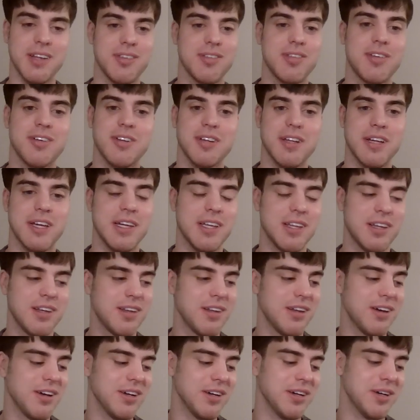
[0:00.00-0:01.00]
and it's clean.
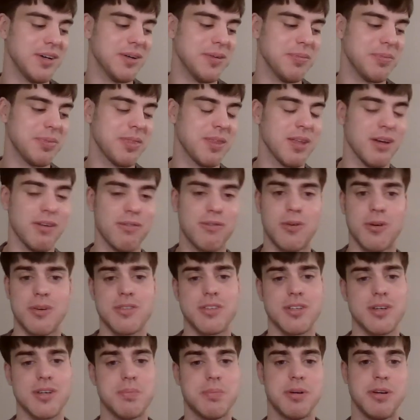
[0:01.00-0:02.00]
Of
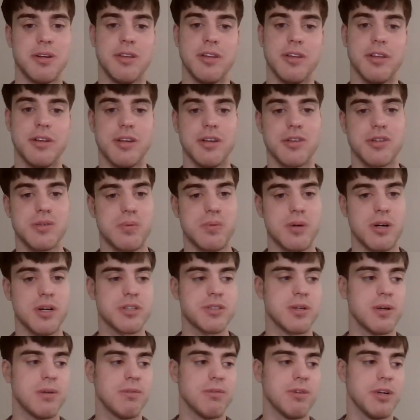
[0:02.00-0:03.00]
course, I put it in the
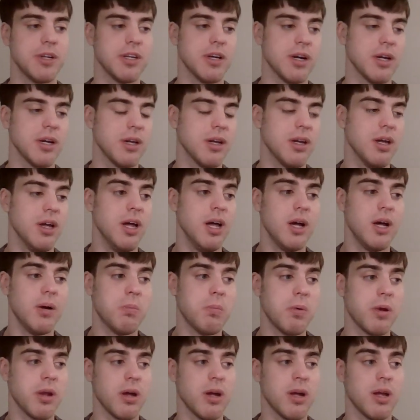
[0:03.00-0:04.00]
dishwasher every night
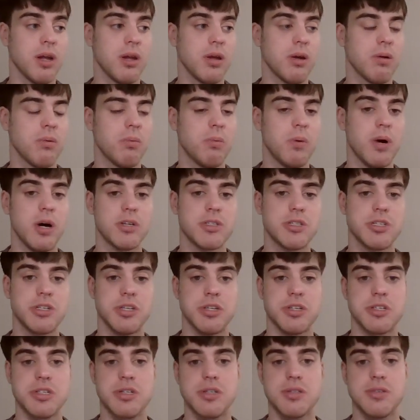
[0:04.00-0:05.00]
when I wash
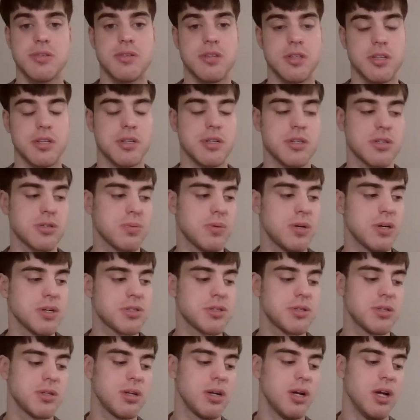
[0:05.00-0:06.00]
dishes in the
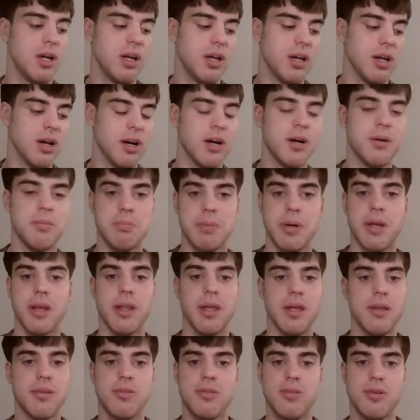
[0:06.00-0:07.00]
dishwasher.
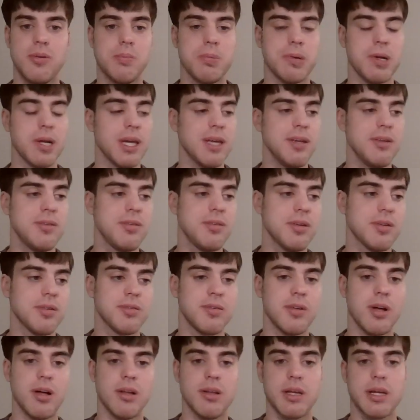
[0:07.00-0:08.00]
But it's super easy.
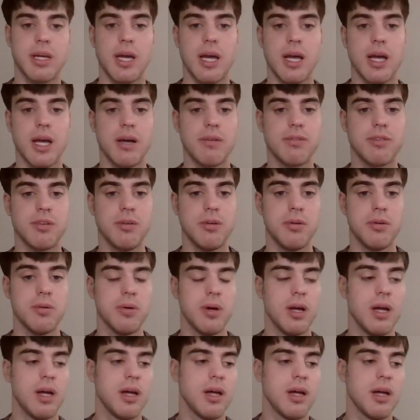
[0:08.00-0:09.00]
It's not like I have to
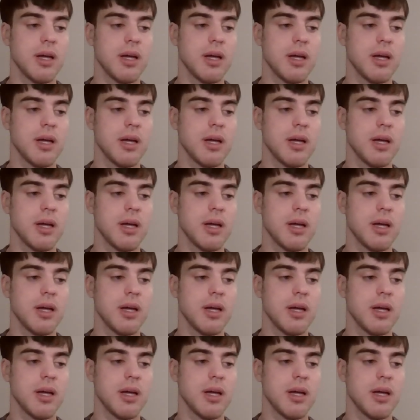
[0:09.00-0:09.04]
